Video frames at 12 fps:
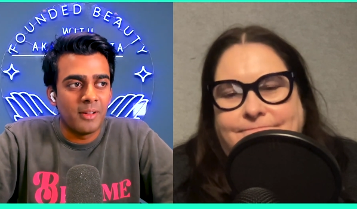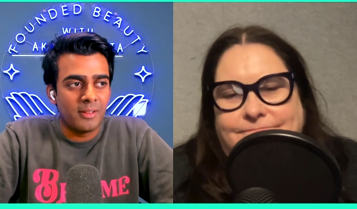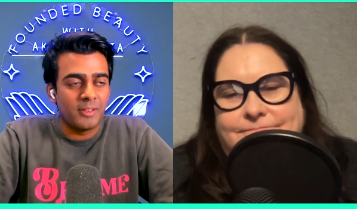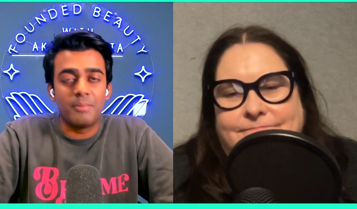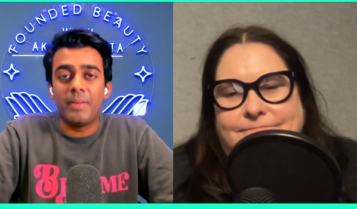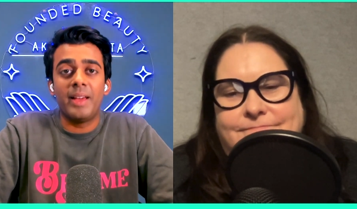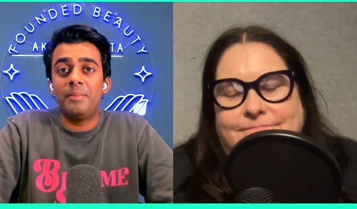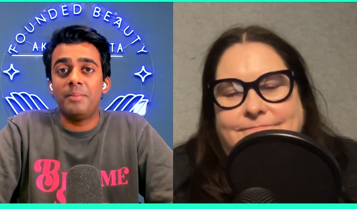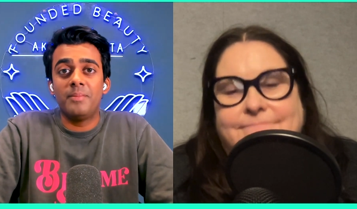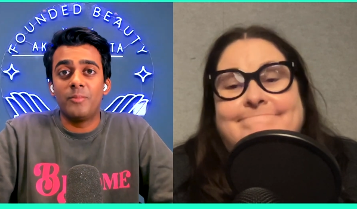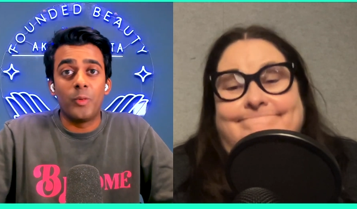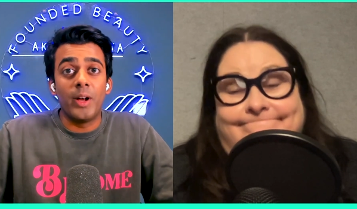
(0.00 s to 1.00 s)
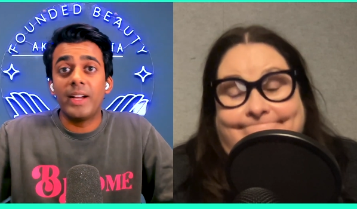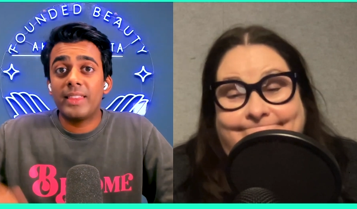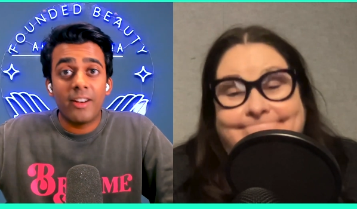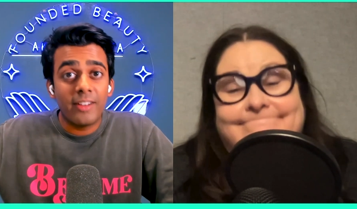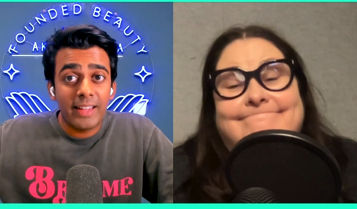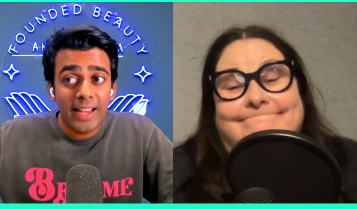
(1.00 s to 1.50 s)
Speaker 1: you might work
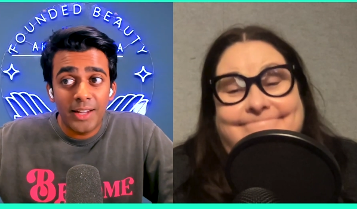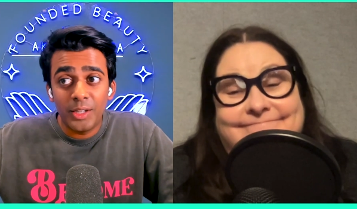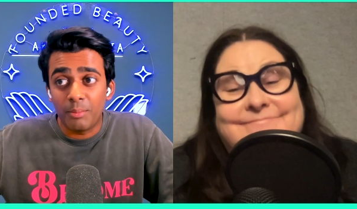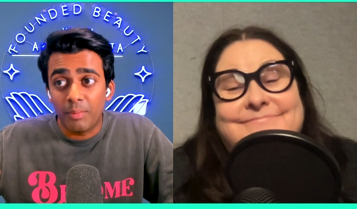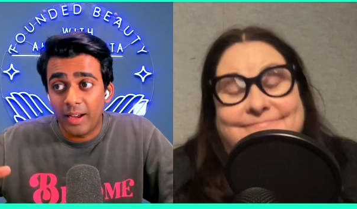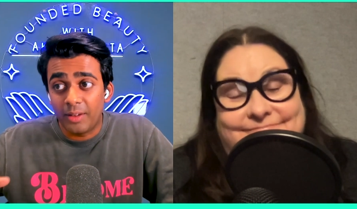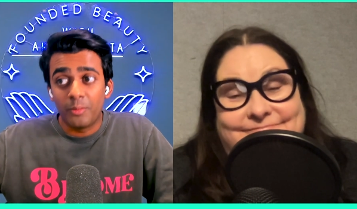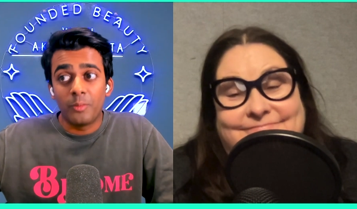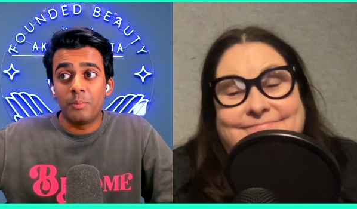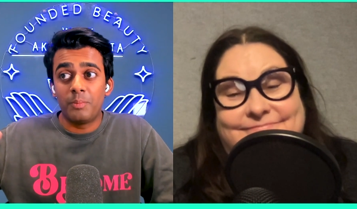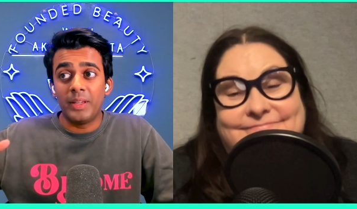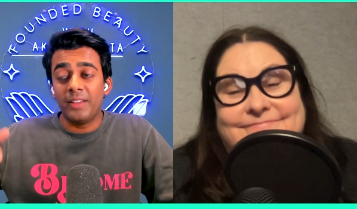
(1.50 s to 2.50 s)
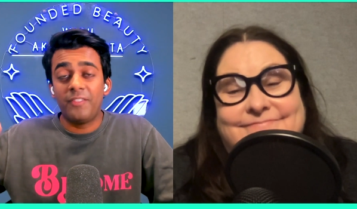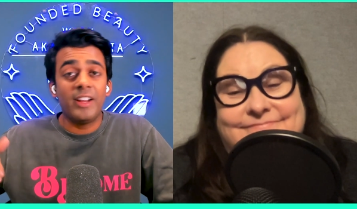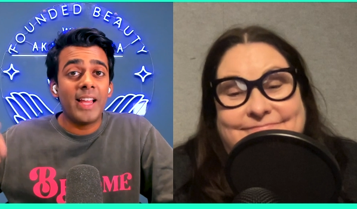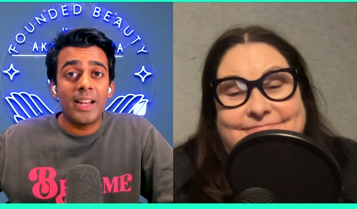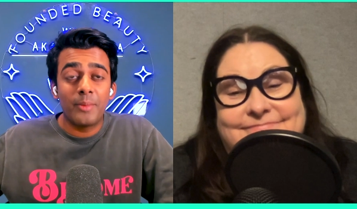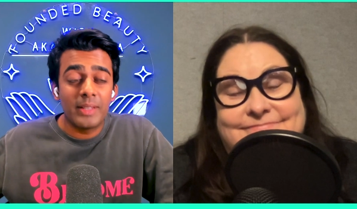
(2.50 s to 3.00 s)
there again you might be
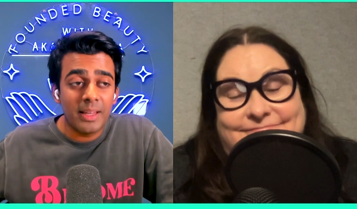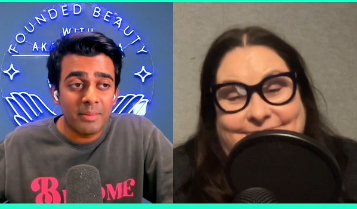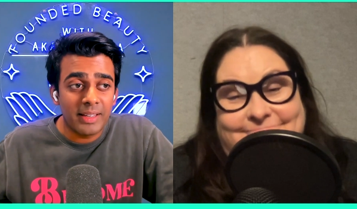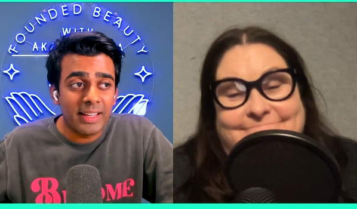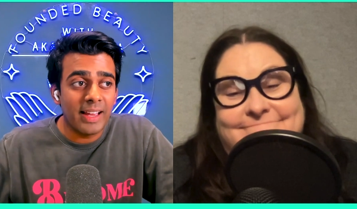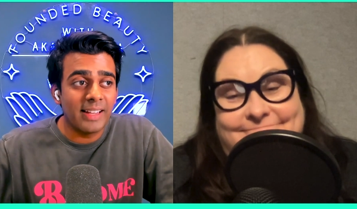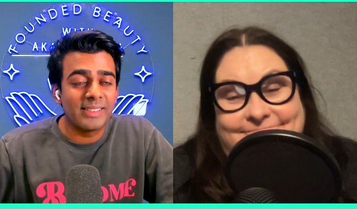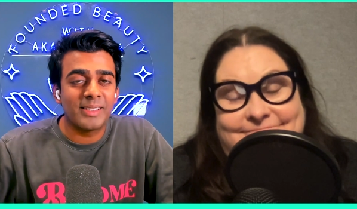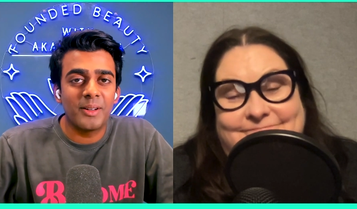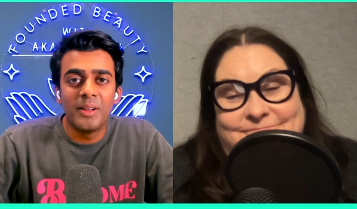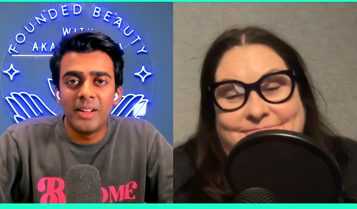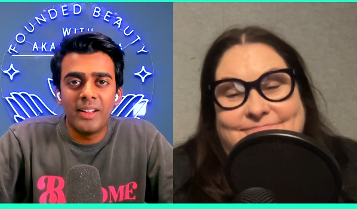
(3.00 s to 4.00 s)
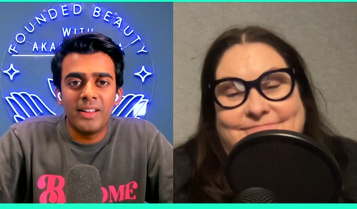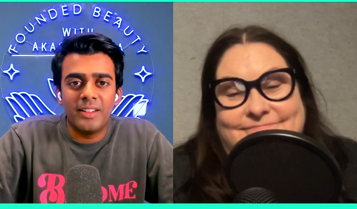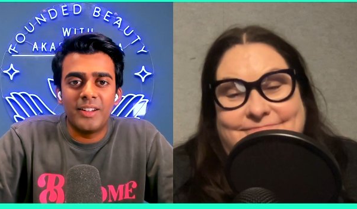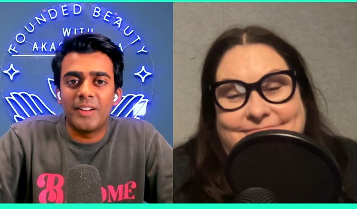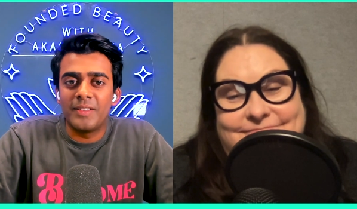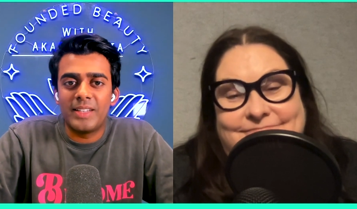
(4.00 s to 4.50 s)
affiliated with them again so
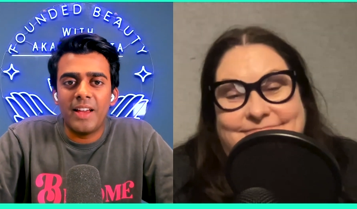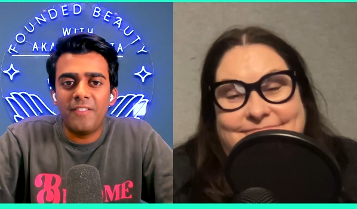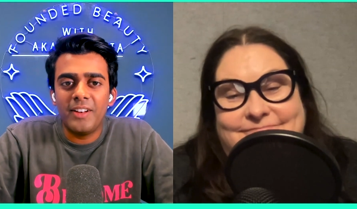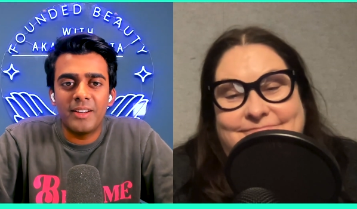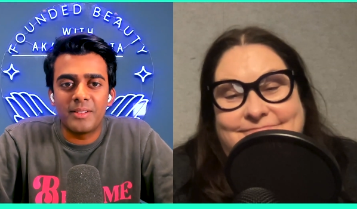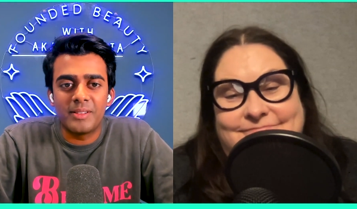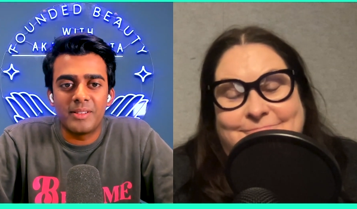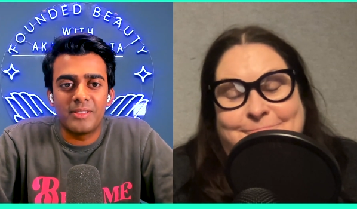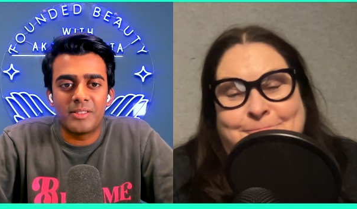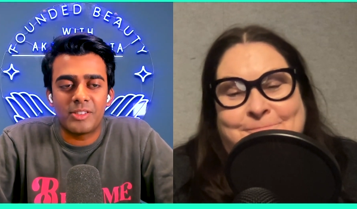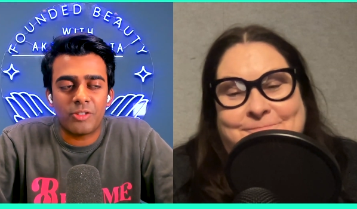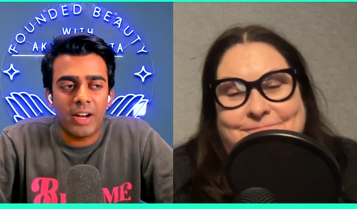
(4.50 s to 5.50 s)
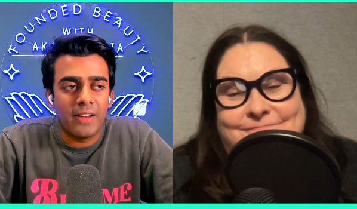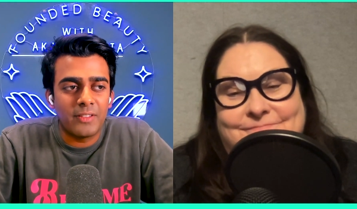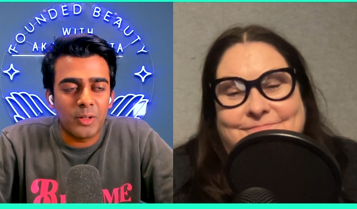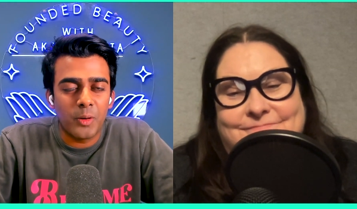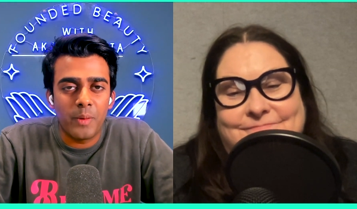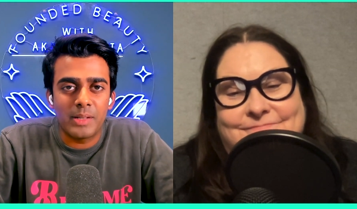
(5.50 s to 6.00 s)
you know definitely strive
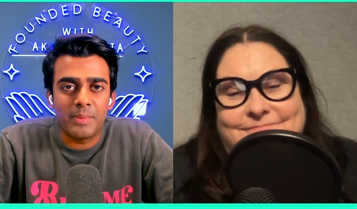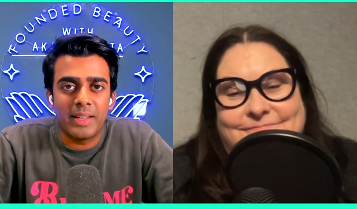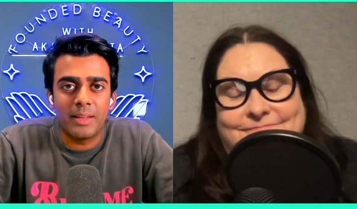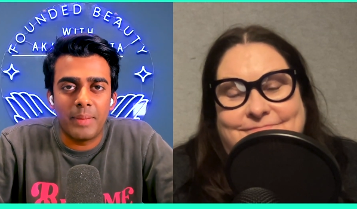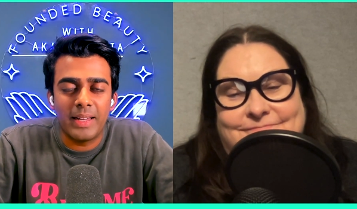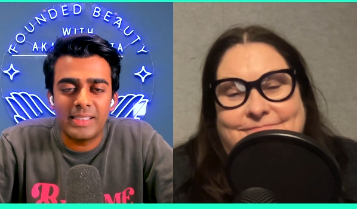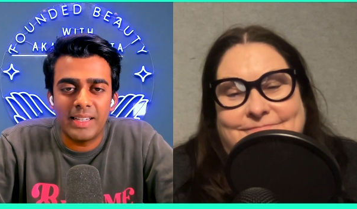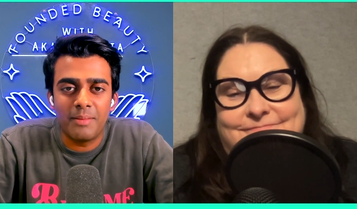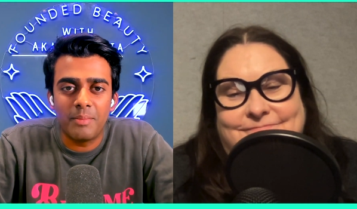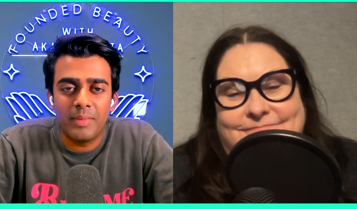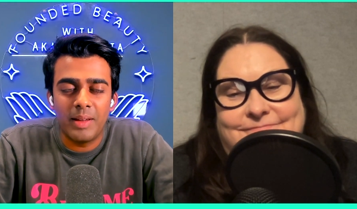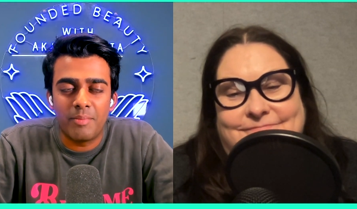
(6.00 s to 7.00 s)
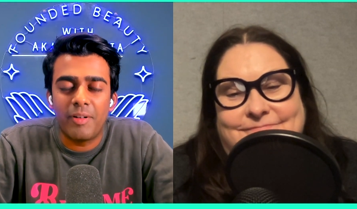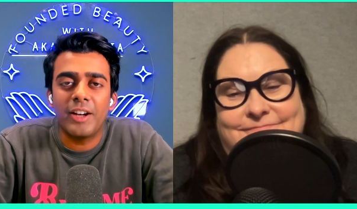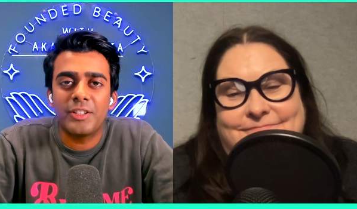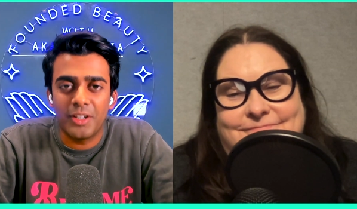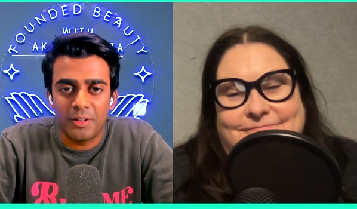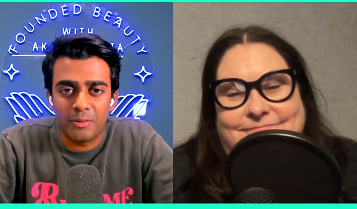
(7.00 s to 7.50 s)
to always make the best Im-
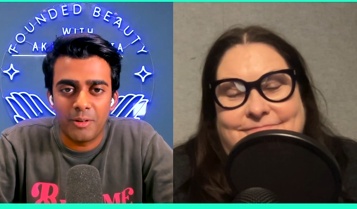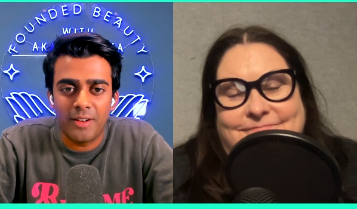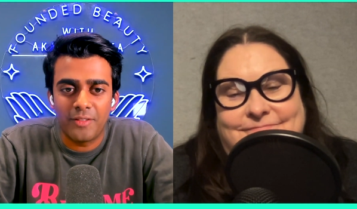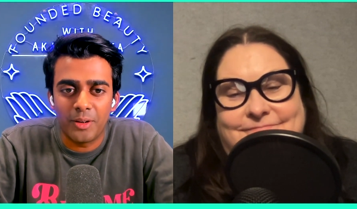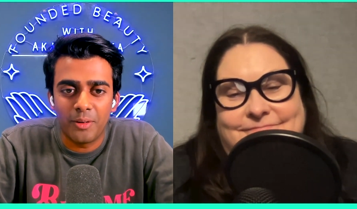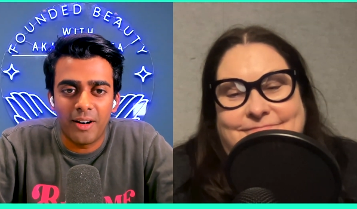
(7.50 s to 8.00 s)
impression wherever you